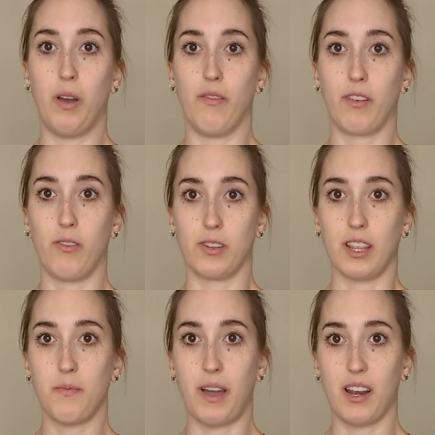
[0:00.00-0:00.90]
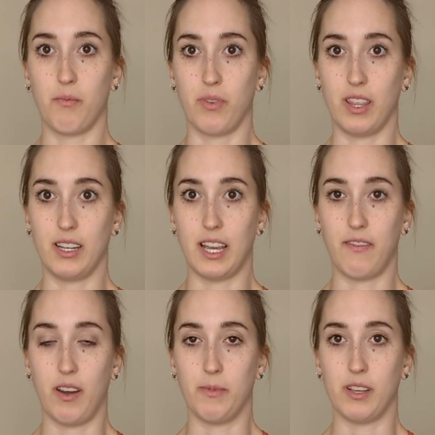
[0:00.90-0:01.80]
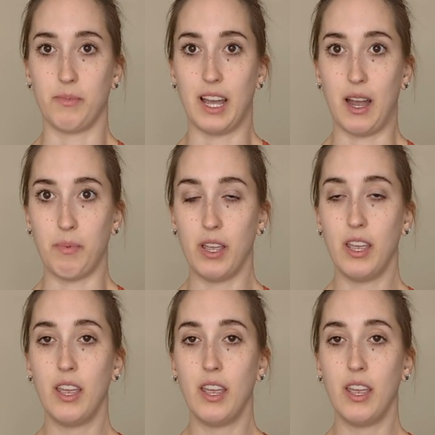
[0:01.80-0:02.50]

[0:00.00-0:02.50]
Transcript: pelvic floor is at the bottom, breathing diaphragm is up top.